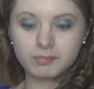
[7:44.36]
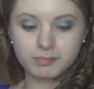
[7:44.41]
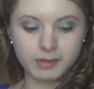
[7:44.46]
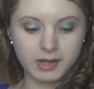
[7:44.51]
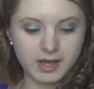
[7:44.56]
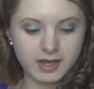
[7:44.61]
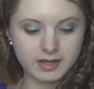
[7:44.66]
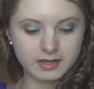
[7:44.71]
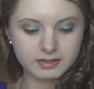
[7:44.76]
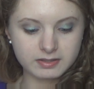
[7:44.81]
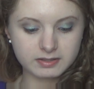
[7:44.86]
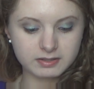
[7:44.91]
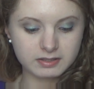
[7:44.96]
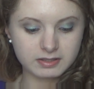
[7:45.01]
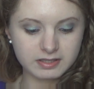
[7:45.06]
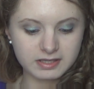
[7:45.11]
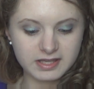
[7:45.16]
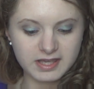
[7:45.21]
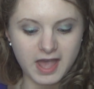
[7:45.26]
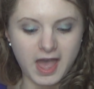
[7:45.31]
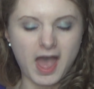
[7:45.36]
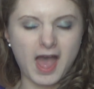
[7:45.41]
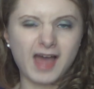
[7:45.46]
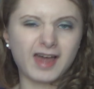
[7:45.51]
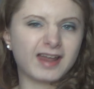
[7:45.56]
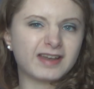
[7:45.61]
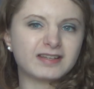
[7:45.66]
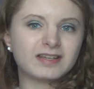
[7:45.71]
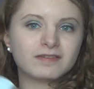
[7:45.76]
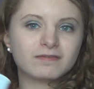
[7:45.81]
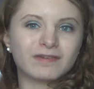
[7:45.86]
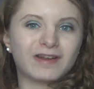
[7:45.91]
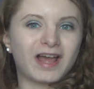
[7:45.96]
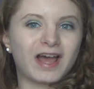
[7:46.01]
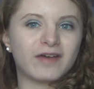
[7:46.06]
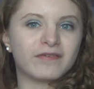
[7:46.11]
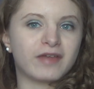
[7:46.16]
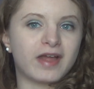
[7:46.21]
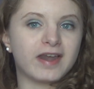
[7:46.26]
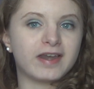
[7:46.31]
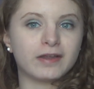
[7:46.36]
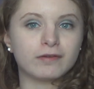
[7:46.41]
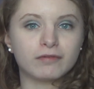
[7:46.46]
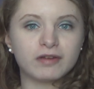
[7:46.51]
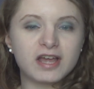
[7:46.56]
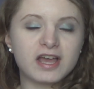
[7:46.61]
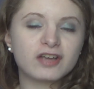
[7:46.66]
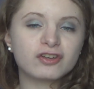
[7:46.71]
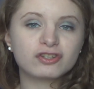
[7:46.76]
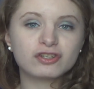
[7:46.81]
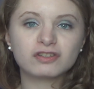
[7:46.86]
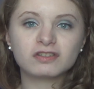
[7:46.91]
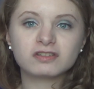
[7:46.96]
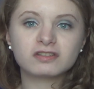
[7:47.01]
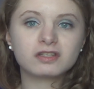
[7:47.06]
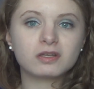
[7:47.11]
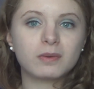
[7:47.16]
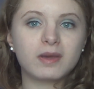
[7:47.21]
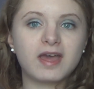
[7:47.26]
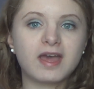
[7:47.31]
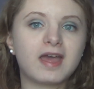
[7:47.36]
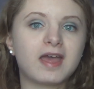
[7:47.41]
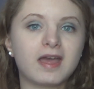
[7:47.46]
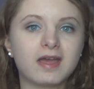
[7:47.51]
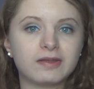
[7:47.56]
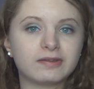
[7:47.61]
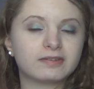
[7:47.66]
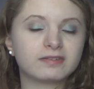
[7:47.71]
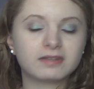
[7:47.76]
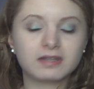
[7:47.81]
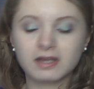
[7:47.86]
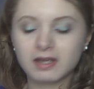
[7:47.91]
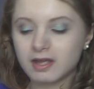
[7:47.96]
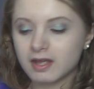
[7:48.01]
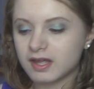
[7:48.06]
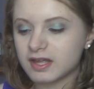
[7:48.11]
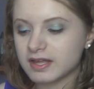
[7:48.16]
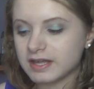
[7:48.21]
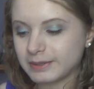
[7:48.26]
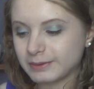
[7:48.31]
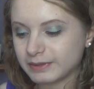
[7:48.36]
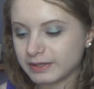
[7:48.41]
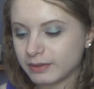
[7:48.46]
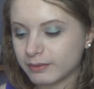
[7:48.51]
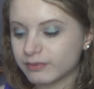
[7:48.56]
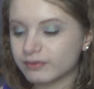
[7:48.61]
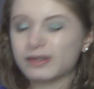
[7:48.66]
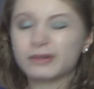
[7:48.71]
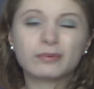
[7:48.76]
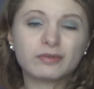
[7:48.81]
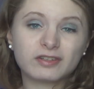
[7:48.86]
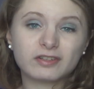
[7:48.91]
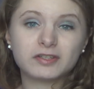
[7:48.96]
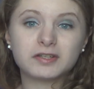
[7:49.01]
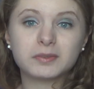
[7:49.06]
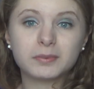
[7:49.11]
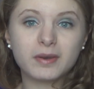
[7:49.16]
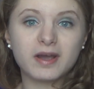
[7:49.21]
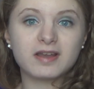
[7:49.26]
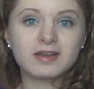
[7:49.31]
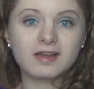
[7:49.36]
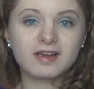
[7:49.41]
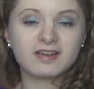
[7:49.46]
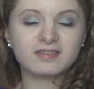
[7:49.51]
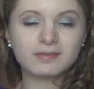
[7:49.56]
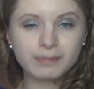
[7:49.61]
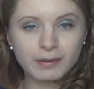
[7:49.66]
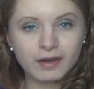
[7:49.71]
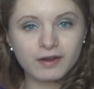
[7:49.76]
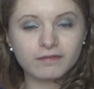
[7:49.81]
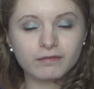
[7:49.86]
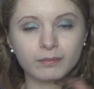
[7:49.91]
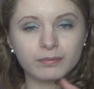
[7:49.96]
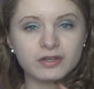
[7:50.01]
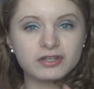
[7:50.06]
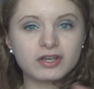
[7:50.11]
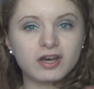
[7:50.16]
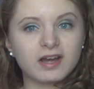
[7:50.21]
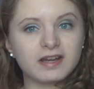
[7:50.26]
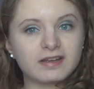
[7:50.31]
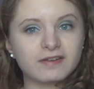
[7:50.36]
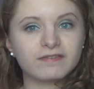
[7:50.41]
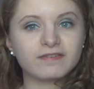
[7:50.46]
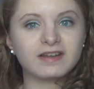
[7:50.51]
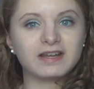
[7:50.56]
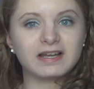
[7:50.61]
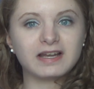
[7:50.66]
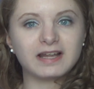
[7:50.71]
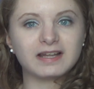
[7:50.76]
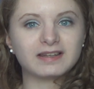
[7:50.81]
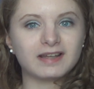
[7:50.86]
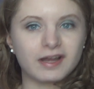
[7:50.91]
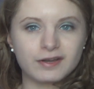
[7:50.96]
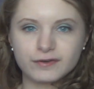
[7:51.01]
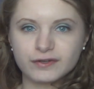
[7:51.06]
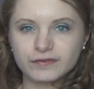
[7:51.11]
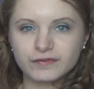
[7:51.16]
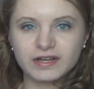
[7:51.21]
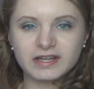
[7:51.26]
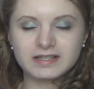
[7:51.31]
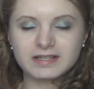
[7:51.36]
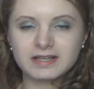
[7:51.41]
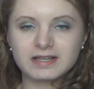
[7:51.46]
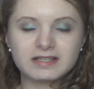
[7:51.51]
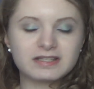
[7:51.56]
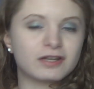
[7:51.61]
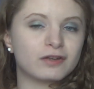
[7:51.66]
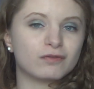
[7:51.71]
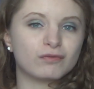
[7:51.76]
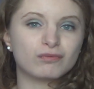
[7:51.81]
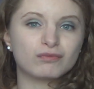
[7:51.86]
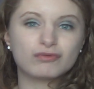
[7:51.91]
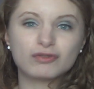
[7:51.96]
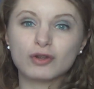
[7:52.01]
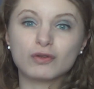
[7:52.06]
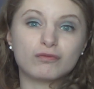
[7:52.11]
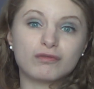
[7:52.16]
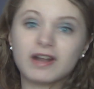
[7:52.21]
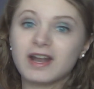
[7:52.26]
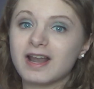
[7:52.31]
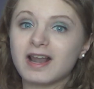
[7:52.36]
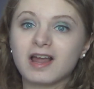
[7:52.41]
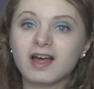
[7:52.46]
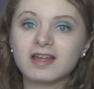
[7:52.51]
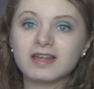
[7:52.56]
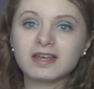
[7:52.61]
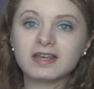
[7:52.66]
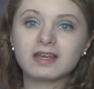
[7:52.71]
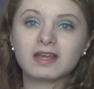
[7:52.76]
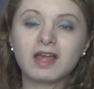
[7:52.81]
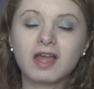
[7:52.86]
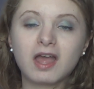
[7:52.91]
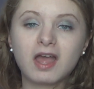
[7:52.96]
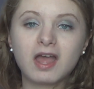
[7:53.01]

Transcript: But yeah, and I didn't really have any reactions to it. It was actually quite nice, apart from the tight feeling that I don't really like.